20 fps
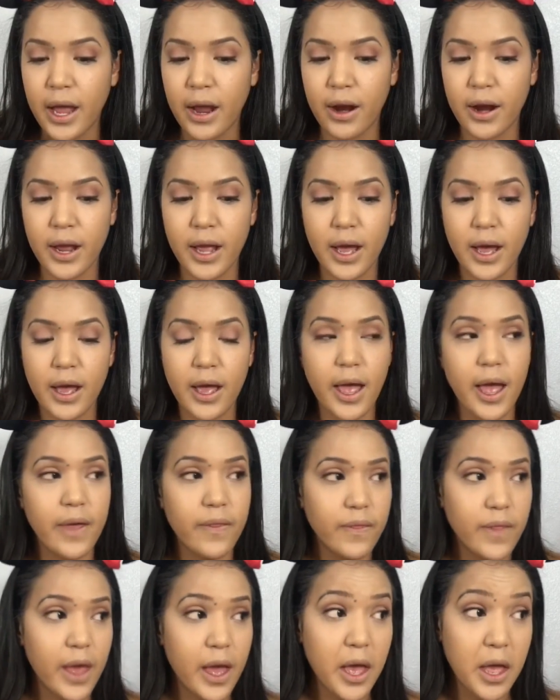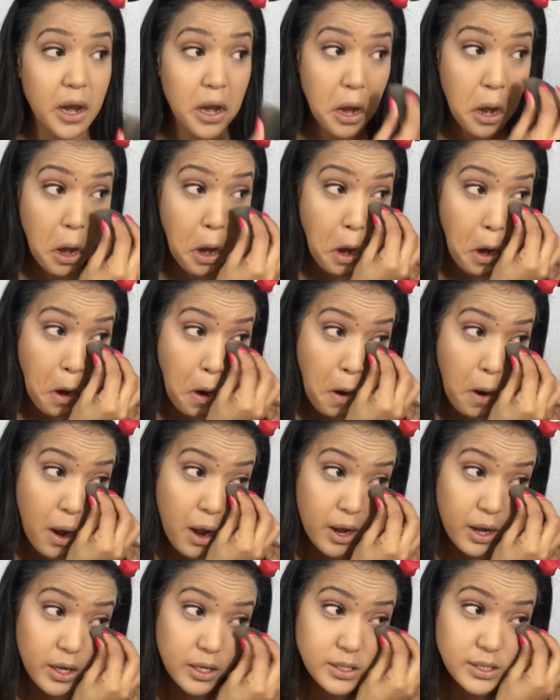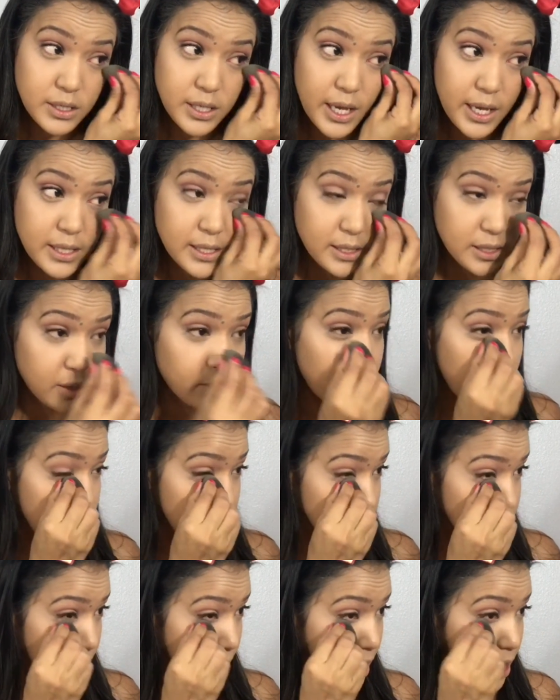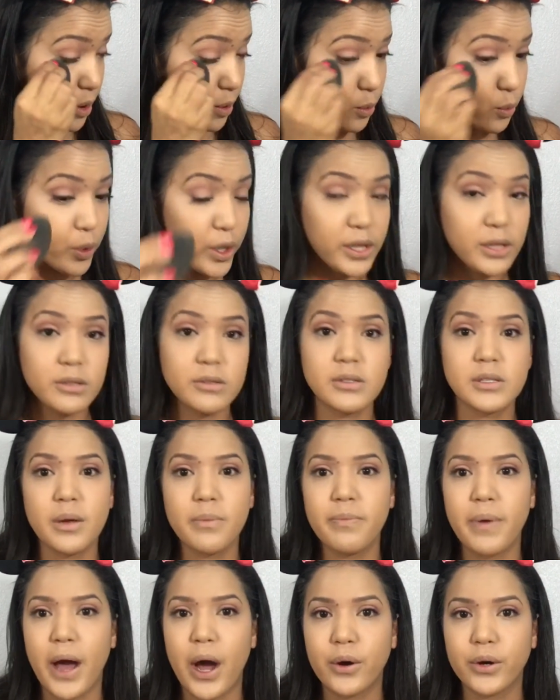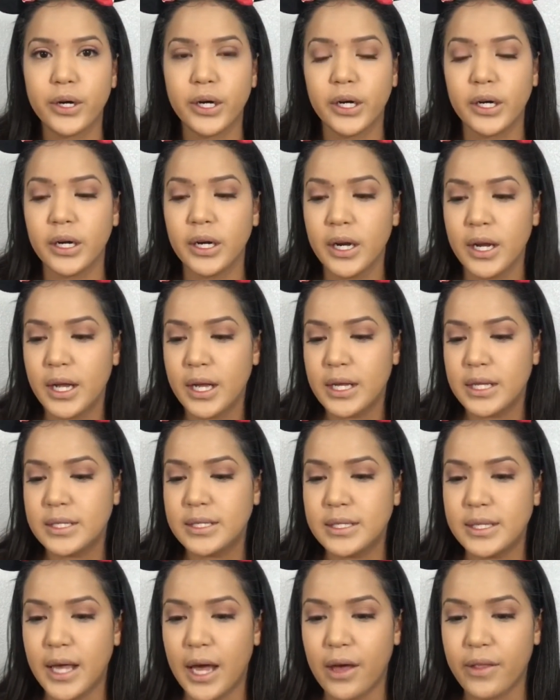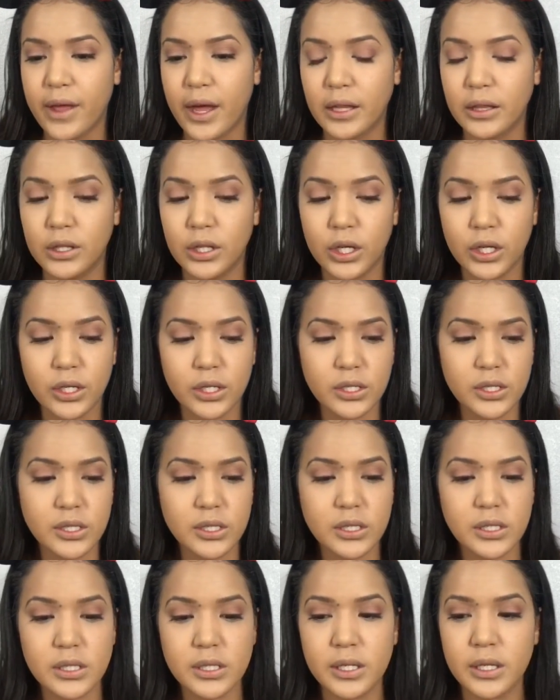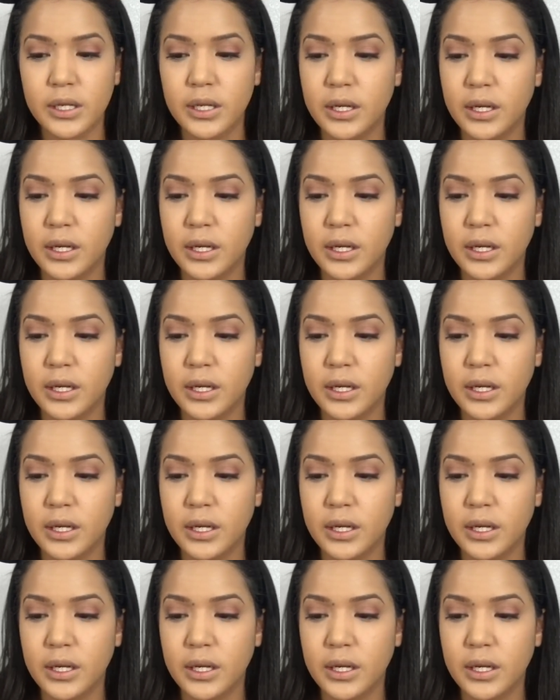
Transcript: area and then test the rest out with some powder. See how that looks.